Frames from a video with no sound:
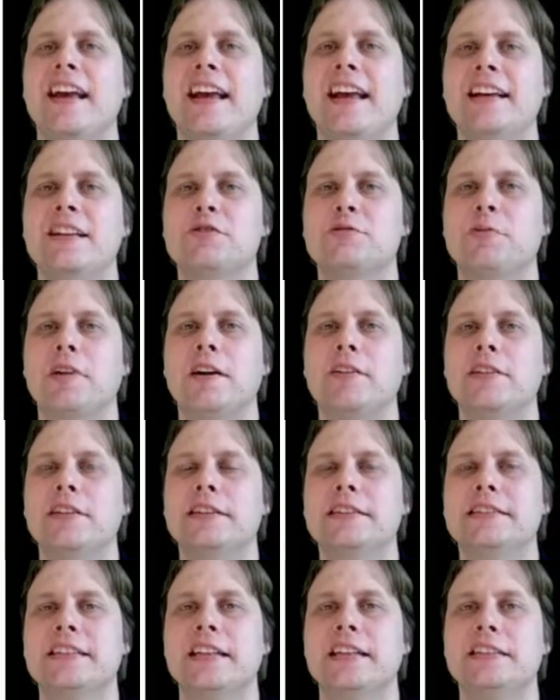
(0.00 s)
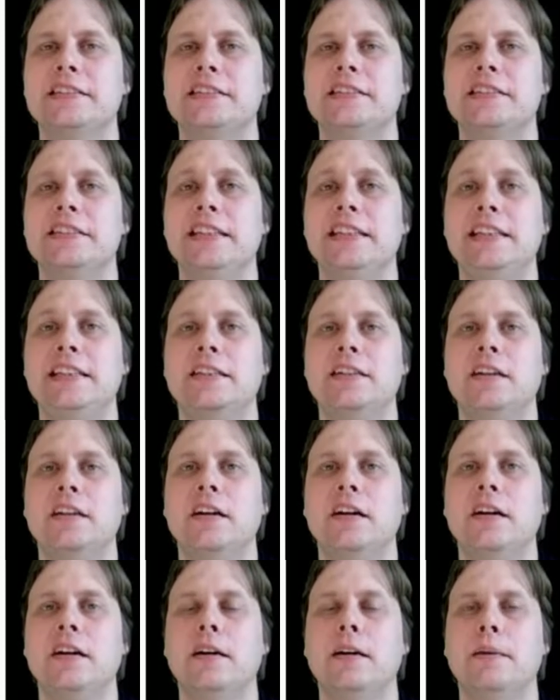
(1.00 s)
as well as a sheet
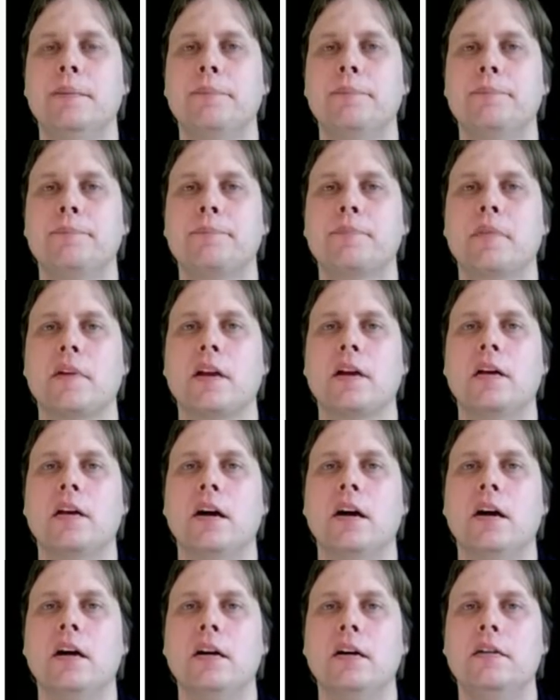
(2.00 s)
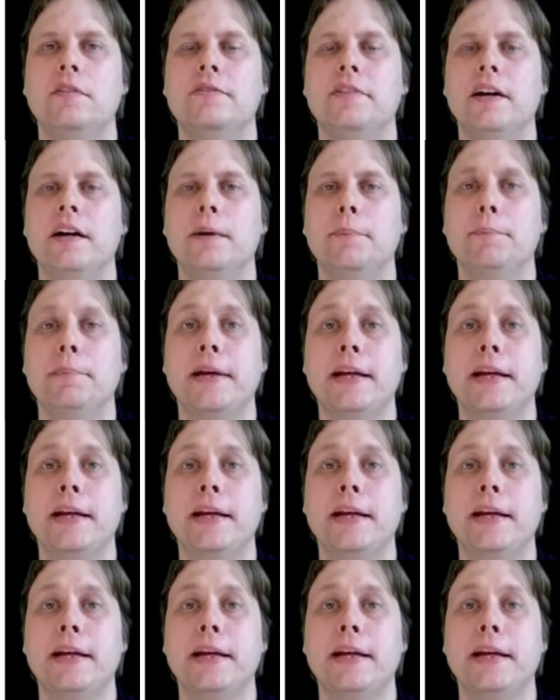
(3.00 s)
of